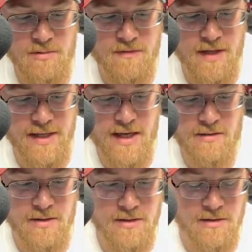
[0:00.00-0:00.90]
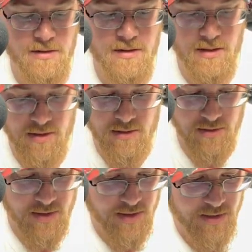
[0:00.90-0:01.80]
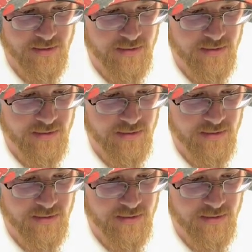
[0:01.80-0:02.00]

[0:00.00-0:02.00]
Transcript: we'll find out. Okay.